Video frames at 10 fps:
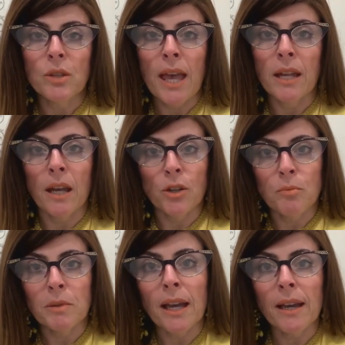And
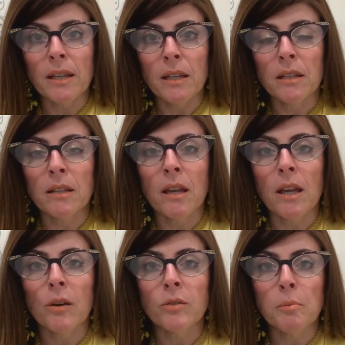Ashmedai, the
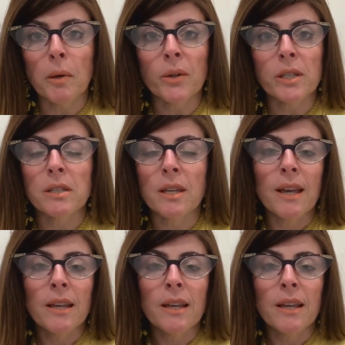king of spirits,